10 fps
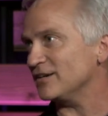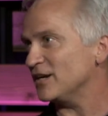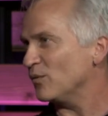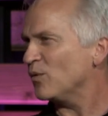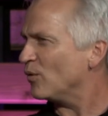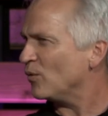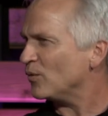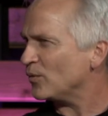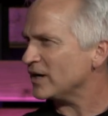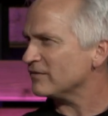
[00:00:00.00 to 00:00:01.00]
uh, you know,
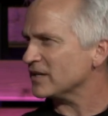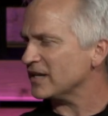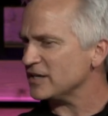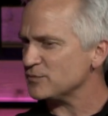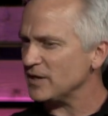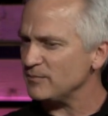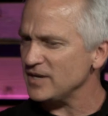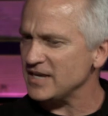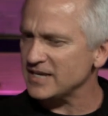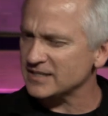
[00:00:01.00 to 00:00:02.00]
w- whatever the case may
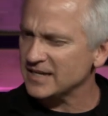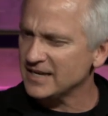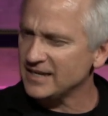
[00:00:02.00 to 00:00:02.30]
be, it,